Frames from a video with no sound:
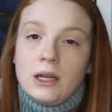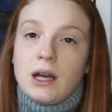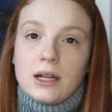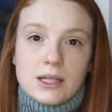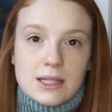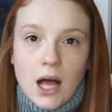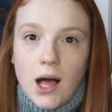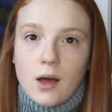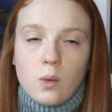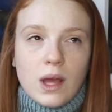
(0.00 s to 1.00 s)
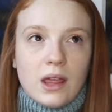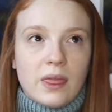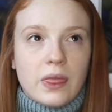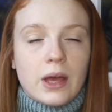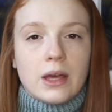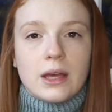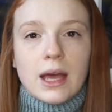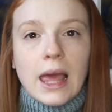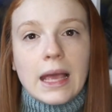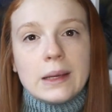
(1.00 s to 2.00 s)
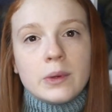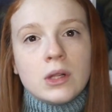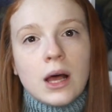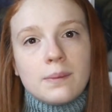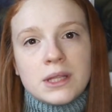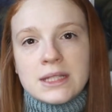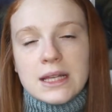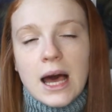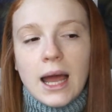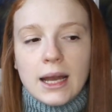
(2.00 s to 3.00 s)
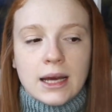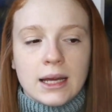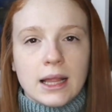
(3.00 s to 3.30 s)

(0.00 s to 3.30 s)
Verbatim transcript: on a sock with a cable up the side.